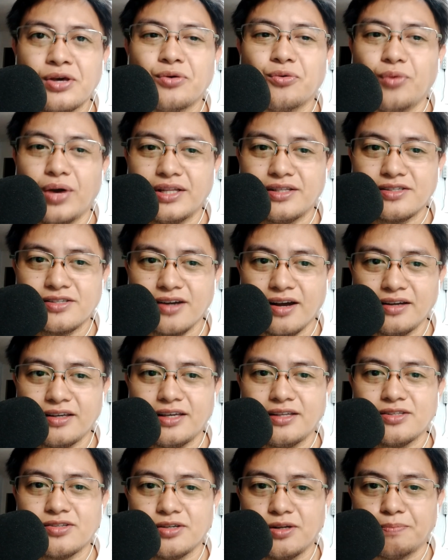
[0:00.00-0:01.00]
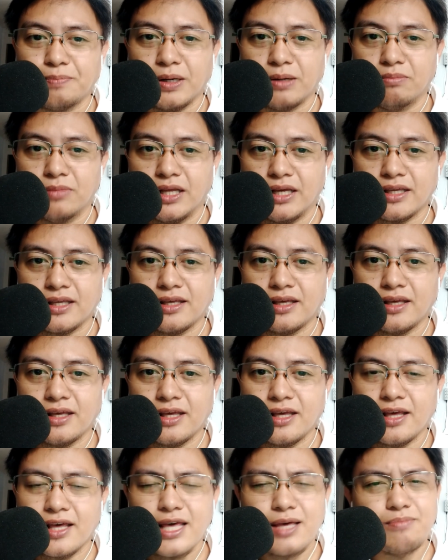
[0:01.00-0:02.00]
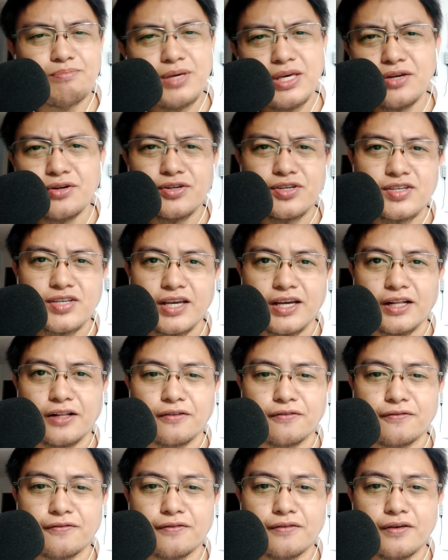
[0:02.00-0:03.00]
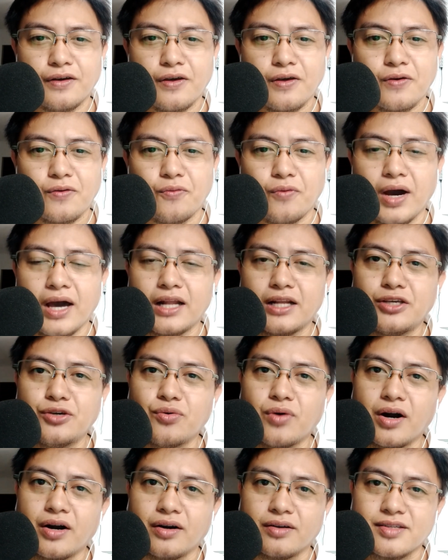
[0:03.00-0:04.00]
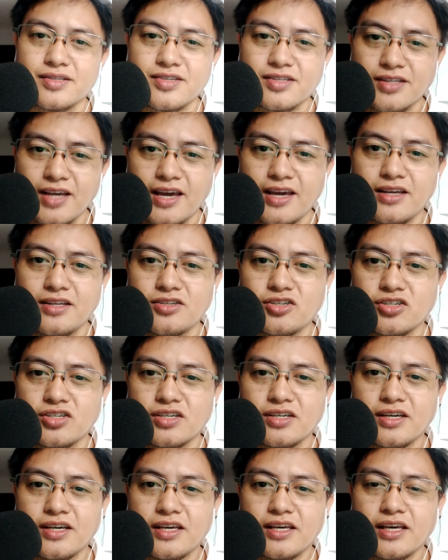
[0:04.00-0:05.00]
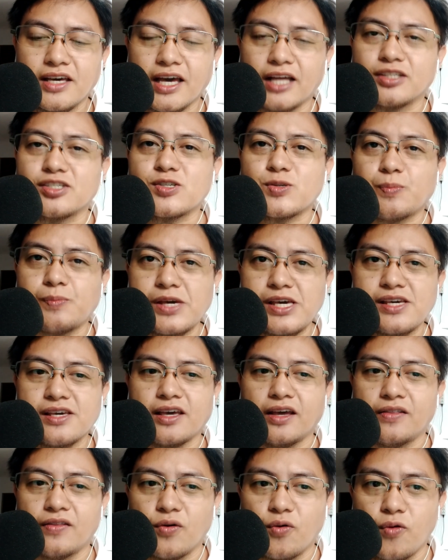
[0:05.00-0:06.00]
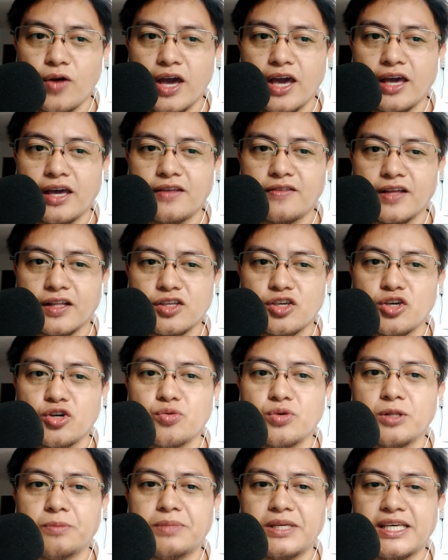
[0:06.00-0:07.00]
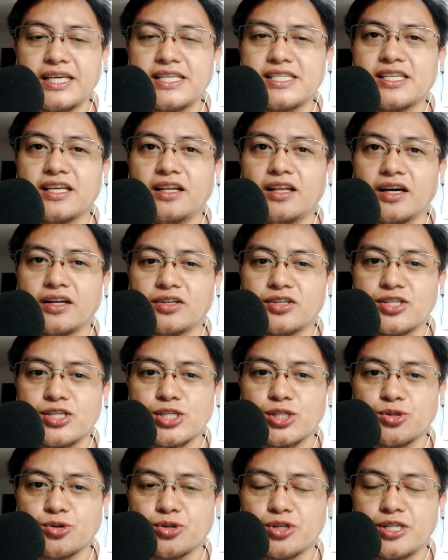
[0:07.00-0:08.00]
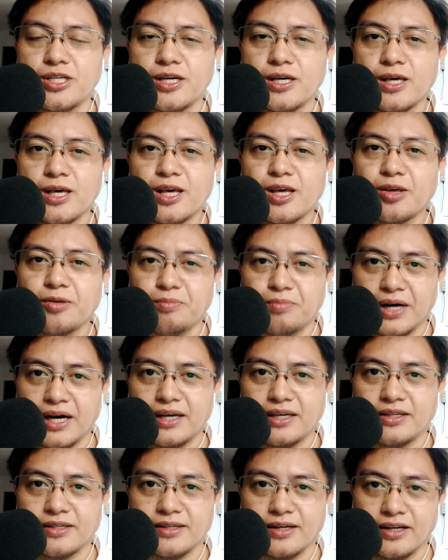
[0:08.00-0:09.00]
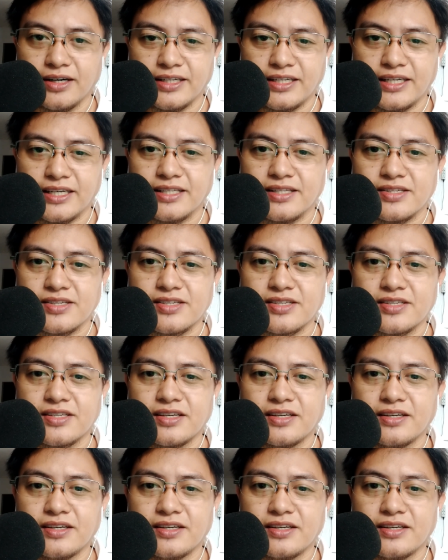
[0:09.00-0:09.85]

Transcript: When talking to the public, be yourself while you are on stage and speak in the way that you will be easily understood by your audience.